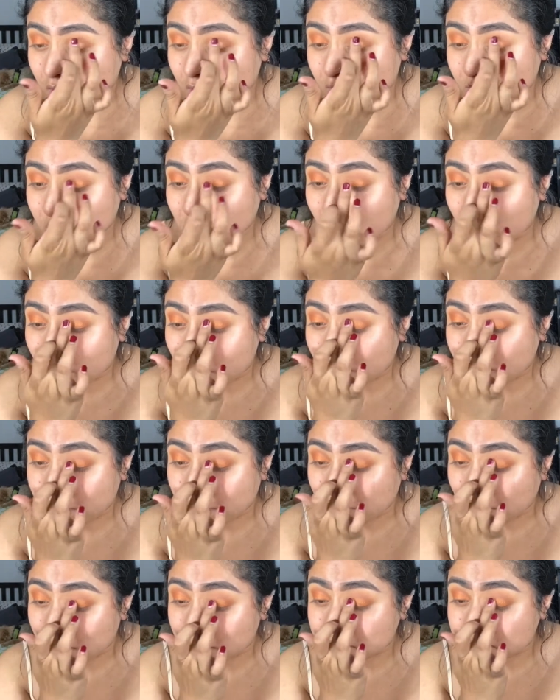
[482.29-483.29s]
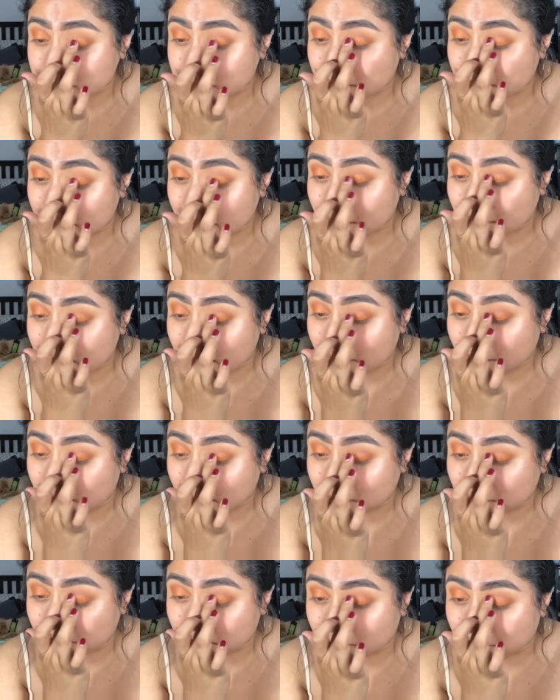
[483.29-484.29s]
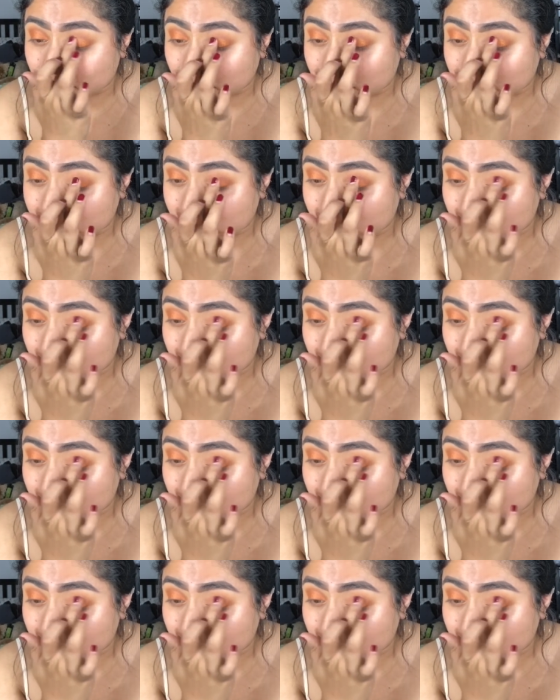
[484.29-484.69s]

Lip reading: glowy, bronzy look